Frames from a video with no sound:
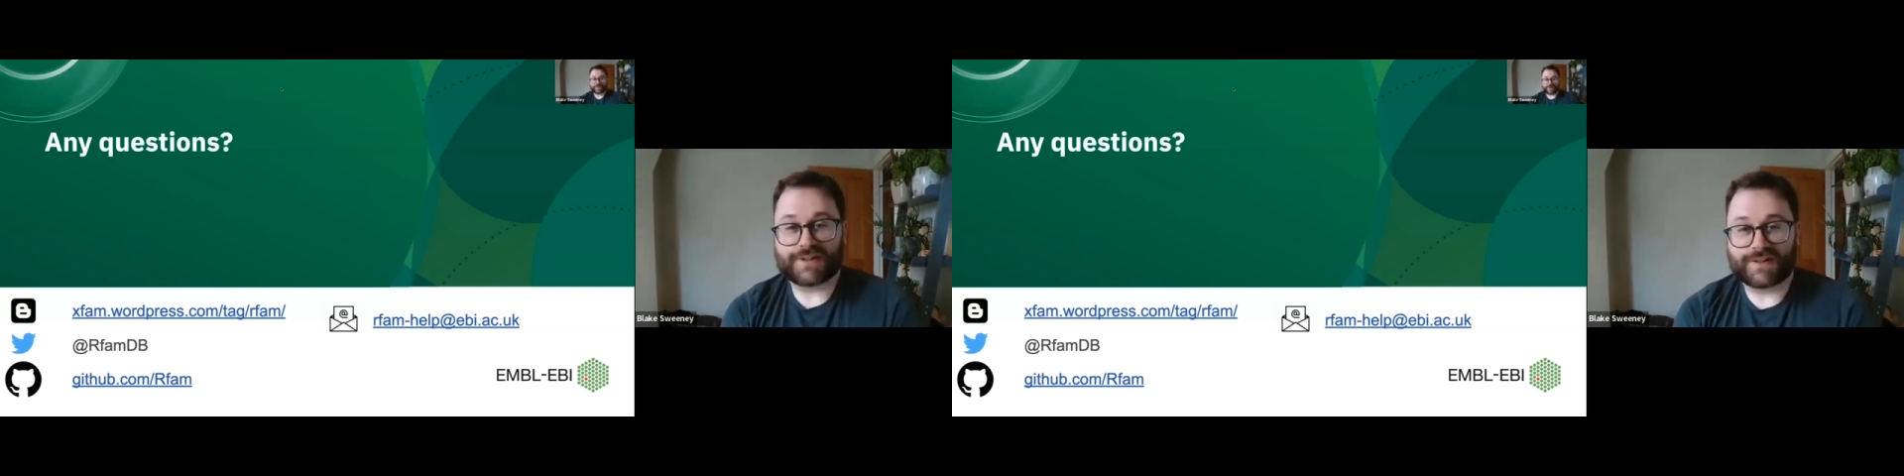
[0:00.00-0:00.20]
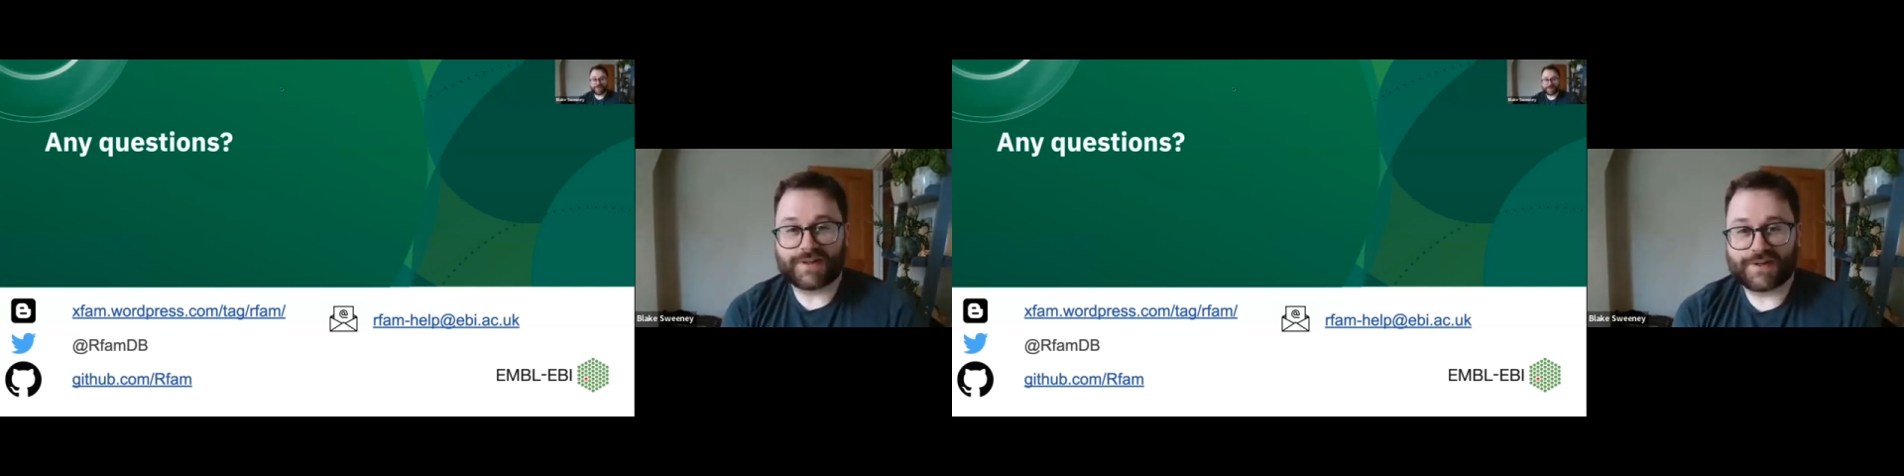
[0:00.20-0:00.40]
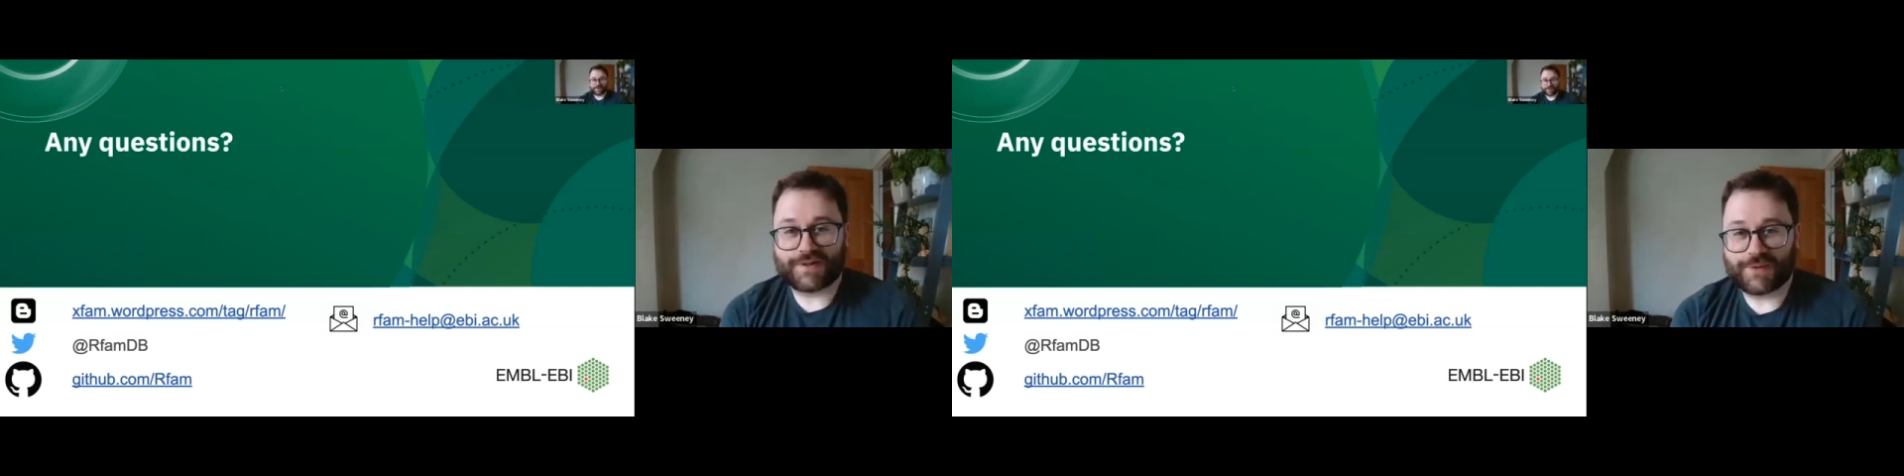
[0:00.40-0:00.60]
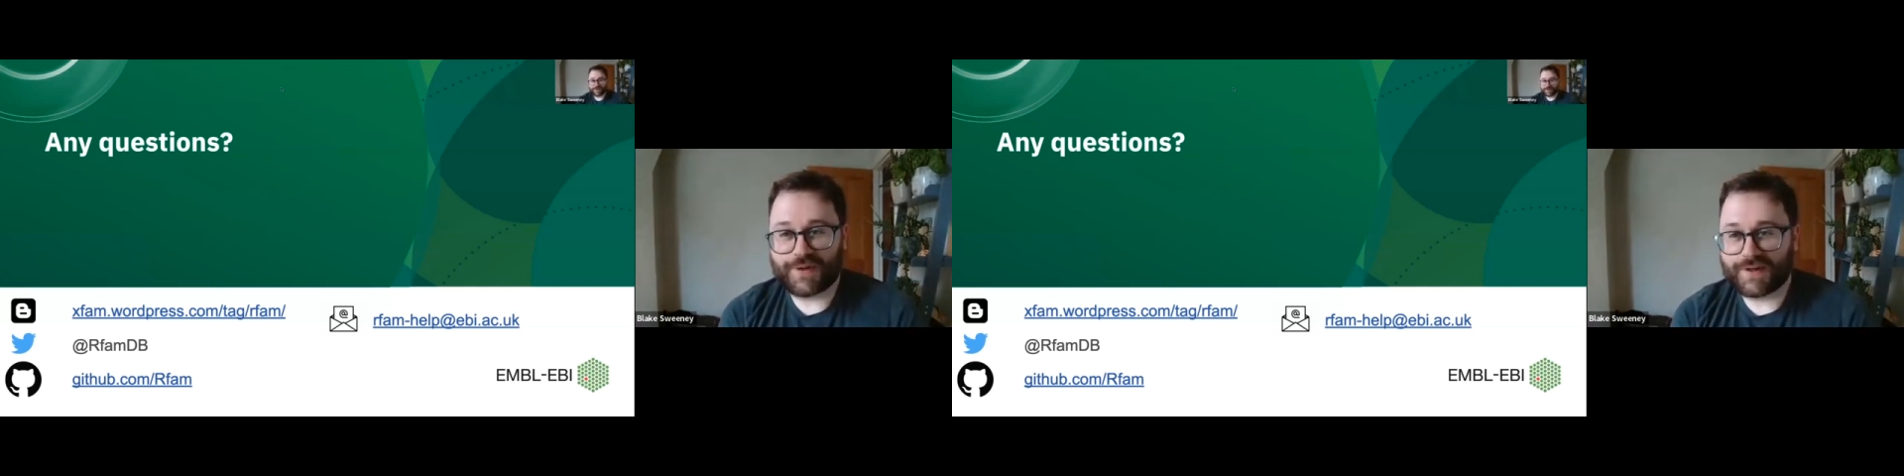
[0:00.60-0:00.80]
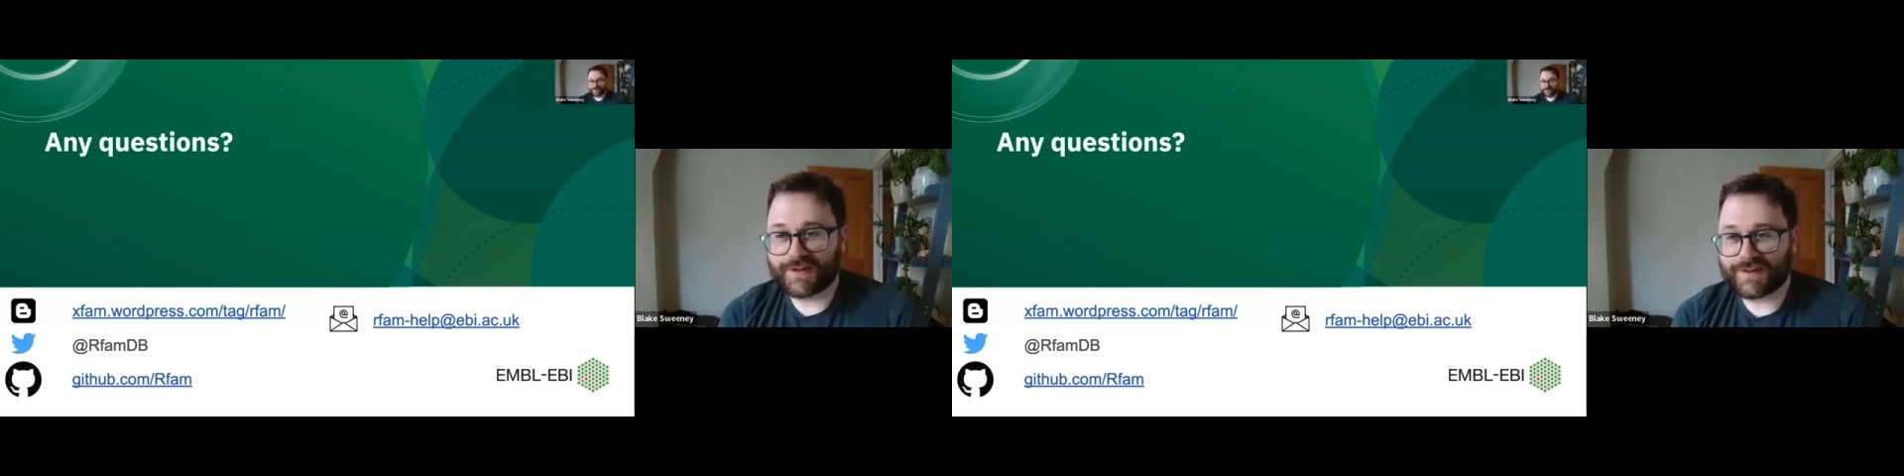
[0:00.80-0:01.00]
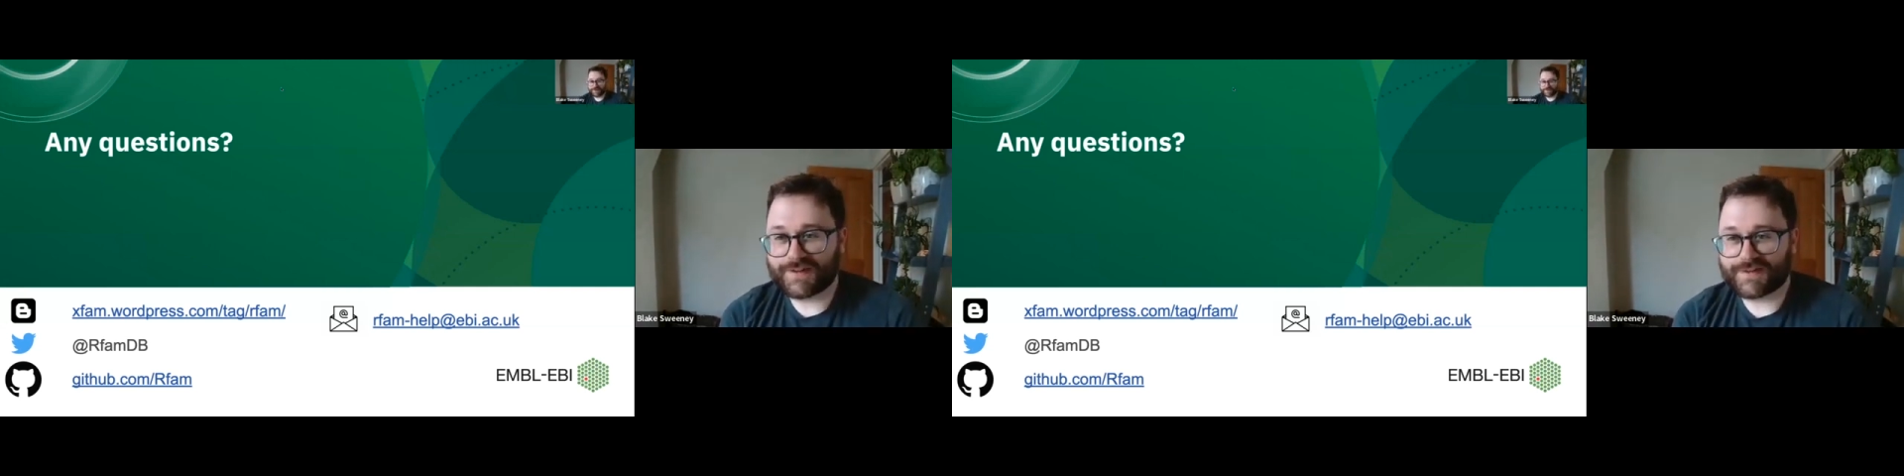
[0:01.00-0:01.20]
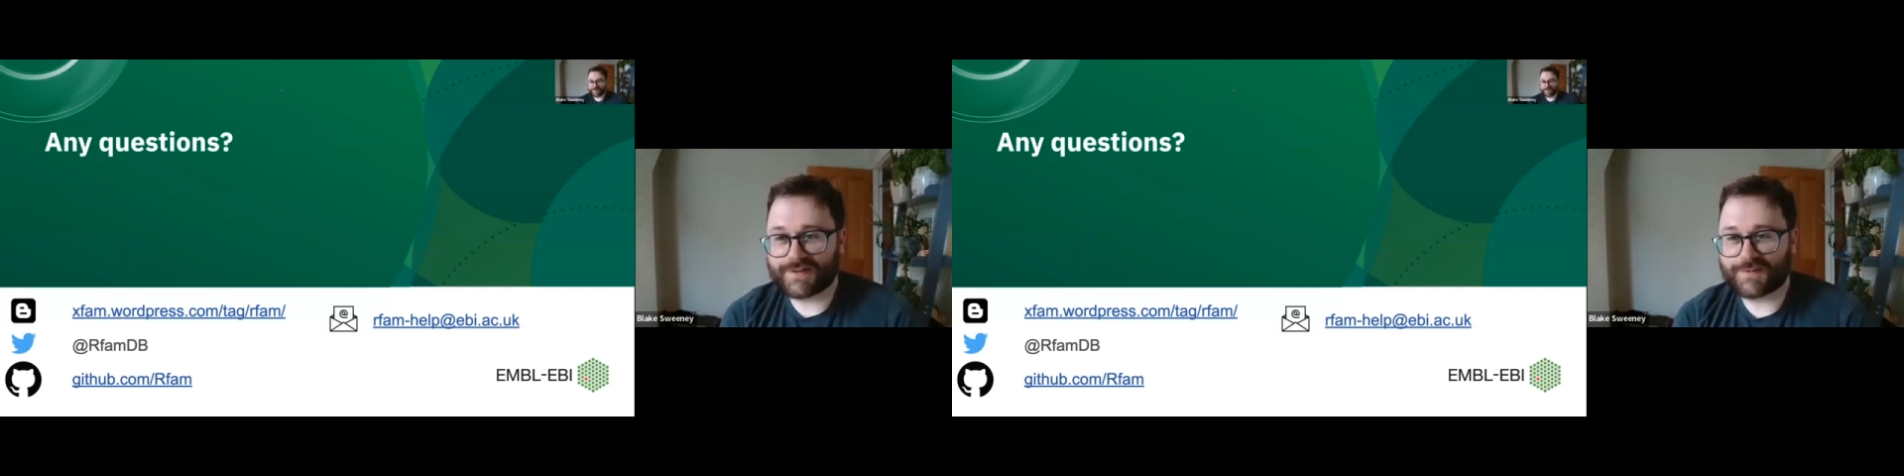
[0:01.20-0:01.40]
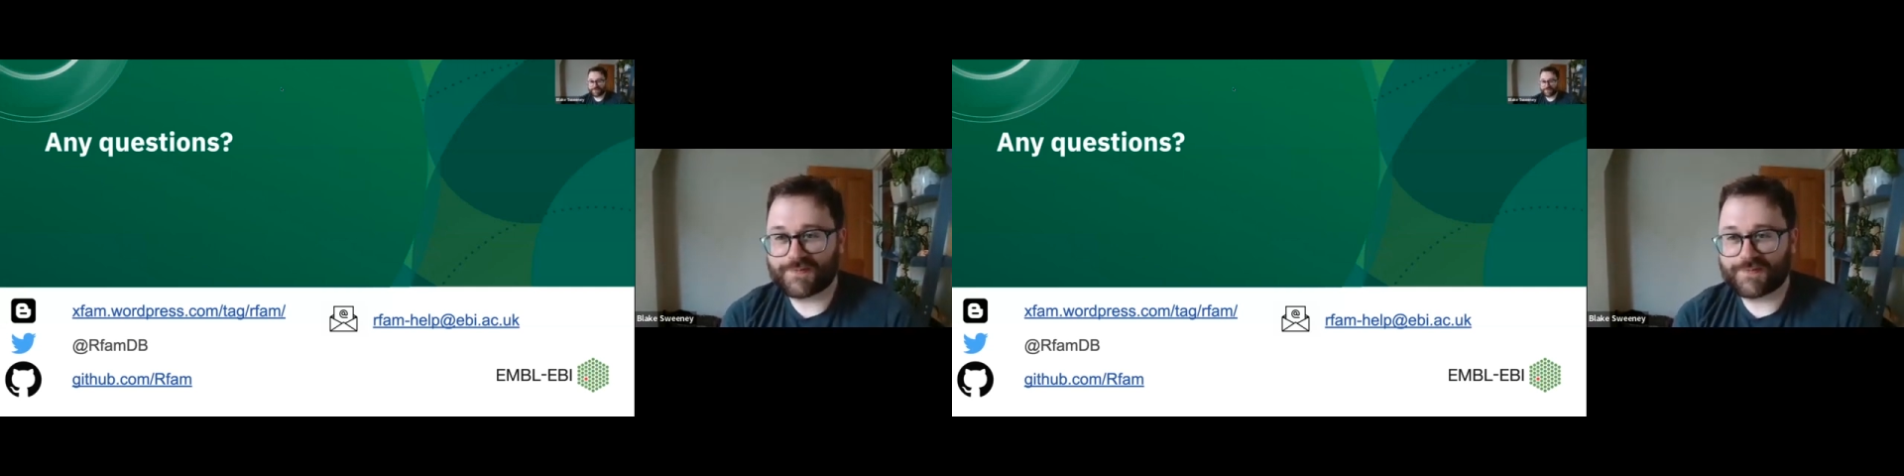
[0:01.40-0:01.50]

and I don't think that's